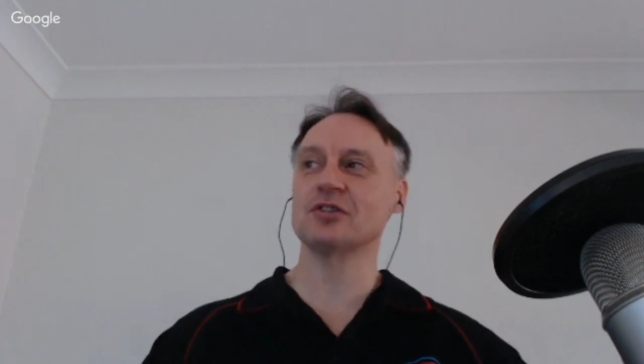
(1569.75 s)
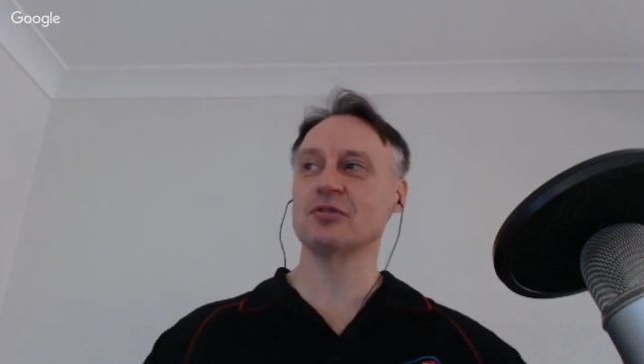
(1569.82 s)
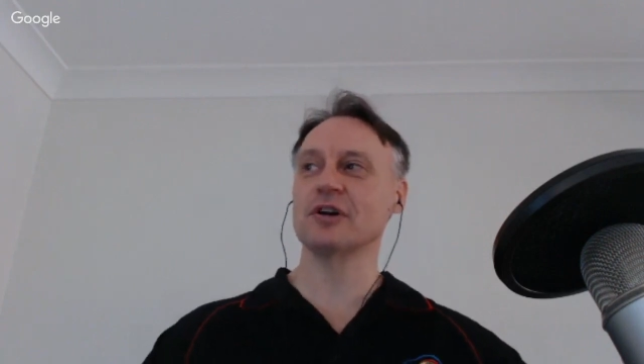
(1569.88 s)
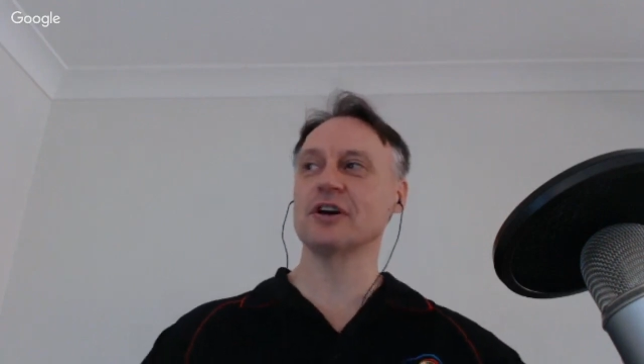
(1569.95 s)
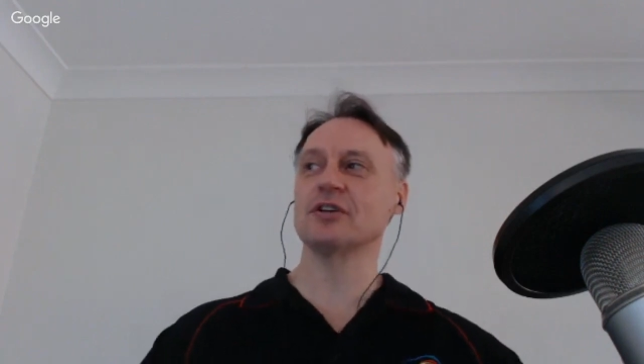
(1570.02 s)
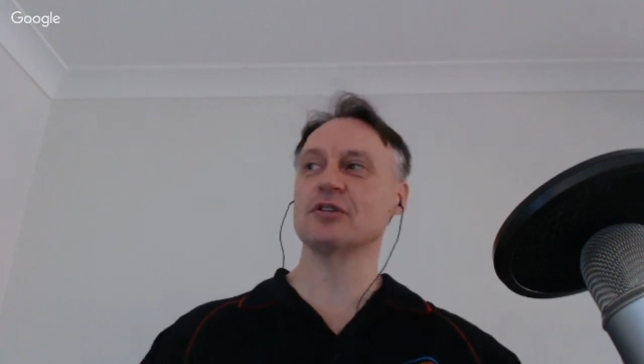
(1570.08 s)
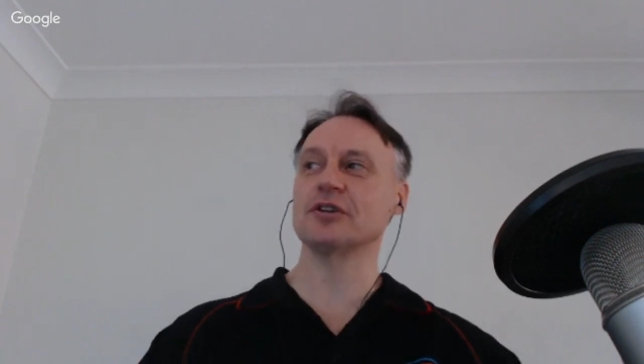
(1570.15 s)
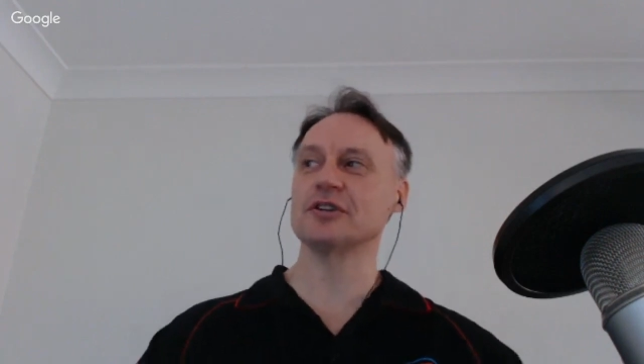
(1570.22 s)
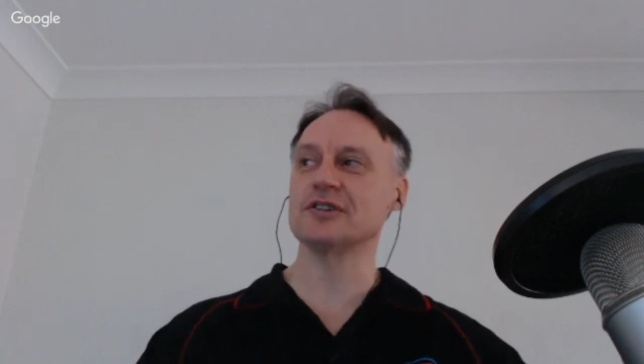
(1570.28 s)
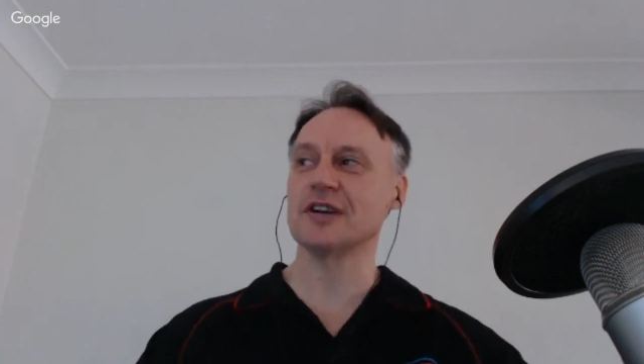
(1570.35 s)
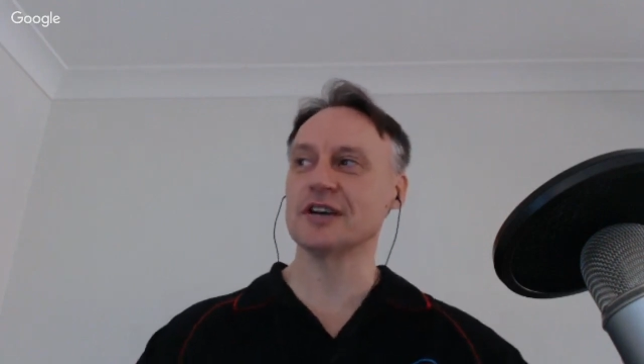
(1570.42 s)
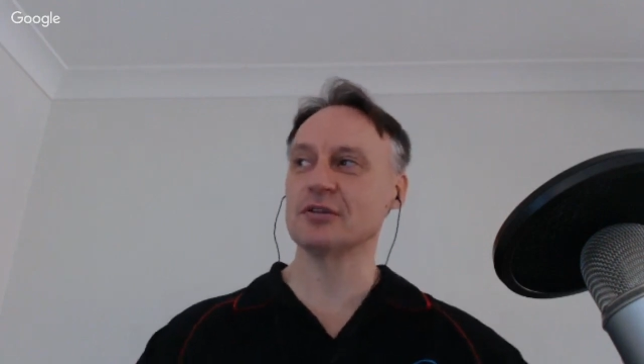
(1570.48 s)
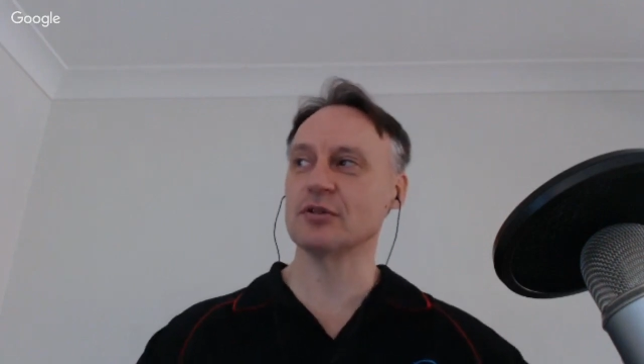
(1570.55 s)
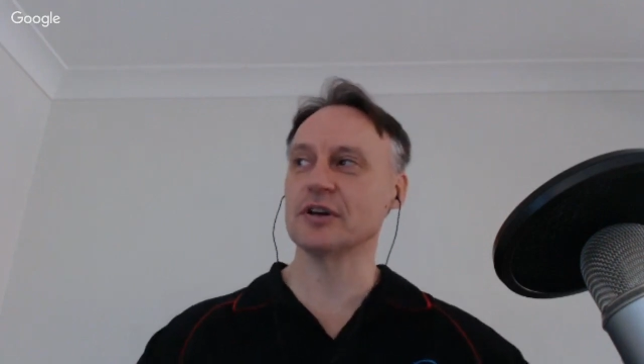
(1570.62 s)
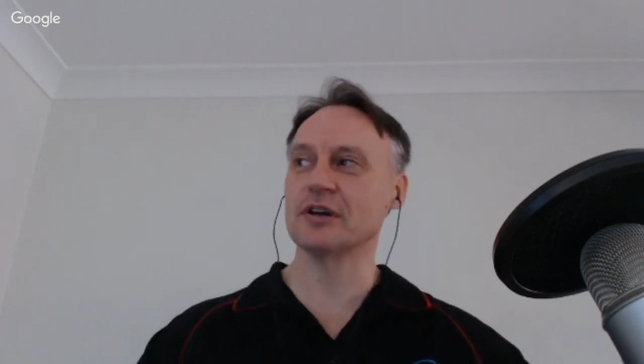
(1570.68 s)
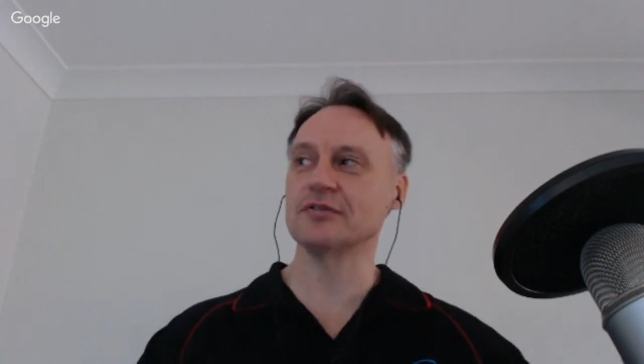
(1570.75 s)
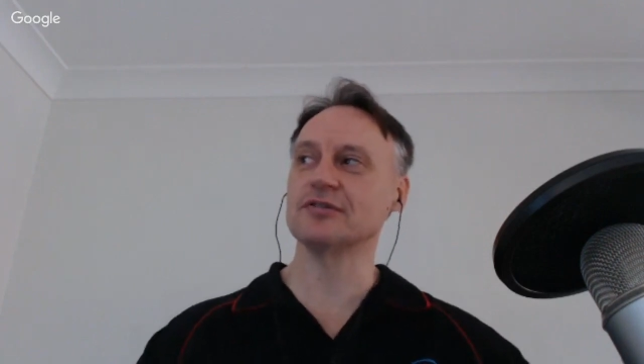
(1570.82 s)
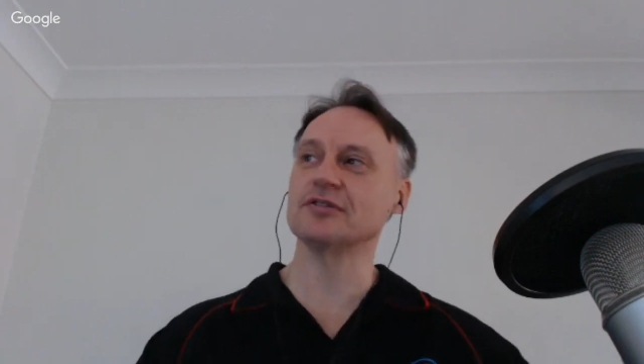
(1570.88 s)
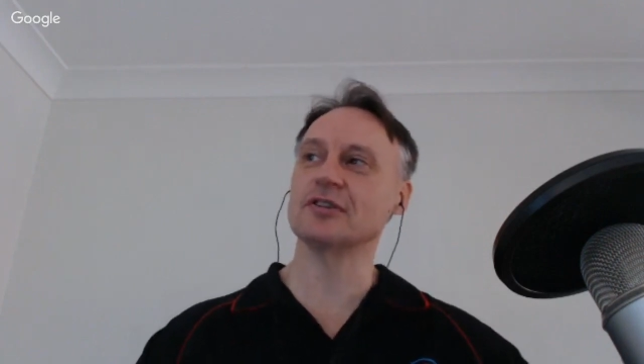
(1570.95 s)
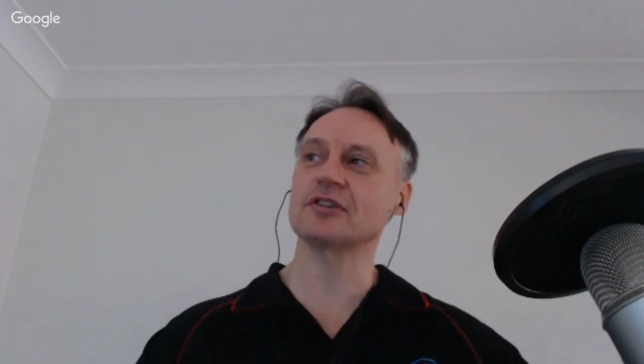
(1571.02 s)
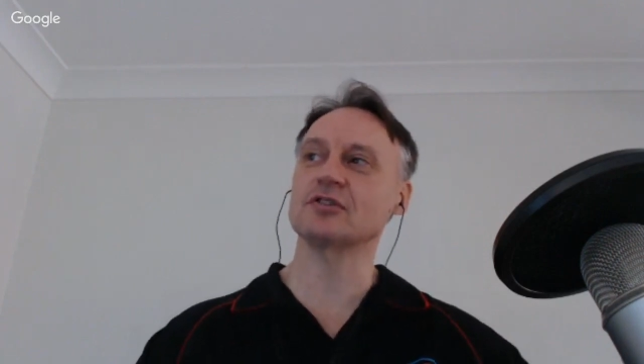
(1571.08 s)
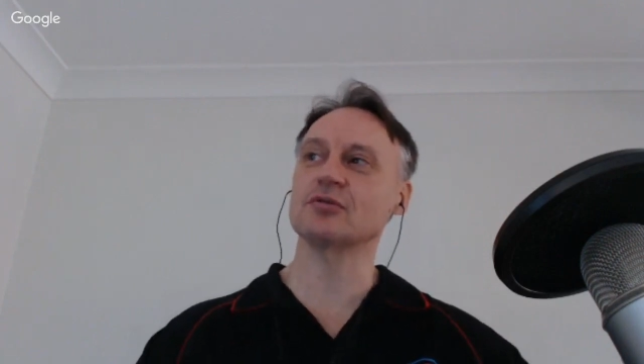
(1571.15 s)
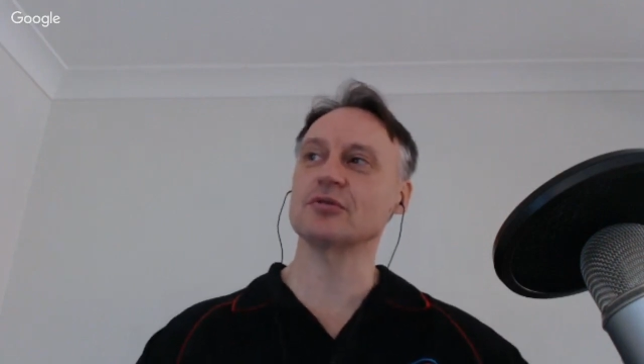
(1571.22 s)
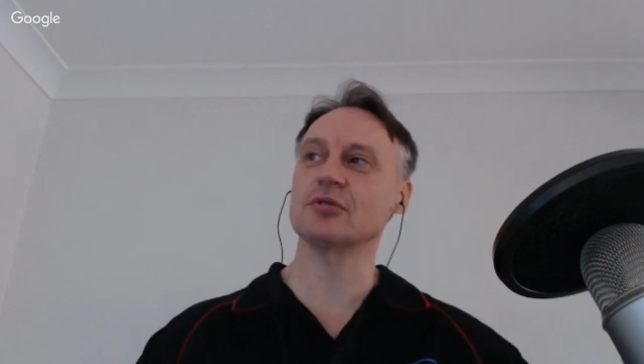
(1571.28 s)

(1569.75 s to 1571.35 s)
her out on a date or have sex with